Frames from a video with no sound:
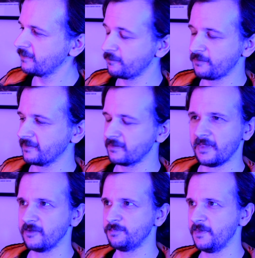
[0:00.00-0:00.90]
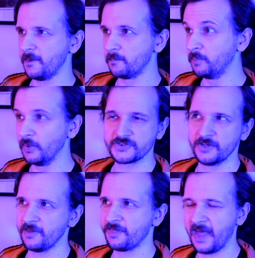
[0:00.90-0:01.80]
the fact that they've been the butt of
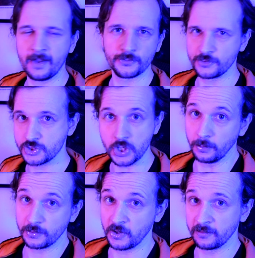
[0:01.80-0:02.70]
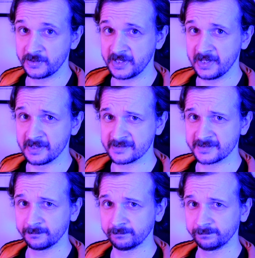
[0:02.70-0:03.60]
1,000 jokes over the years.
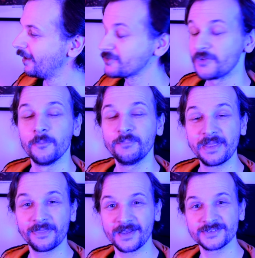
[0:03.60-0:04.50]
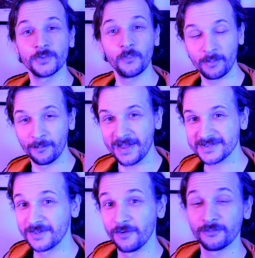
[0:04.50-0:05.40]
So big thanks to
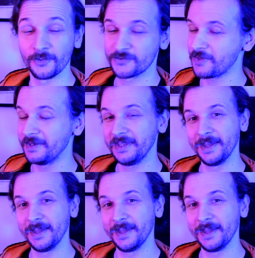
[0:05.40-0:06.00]
Wibblemaster for sending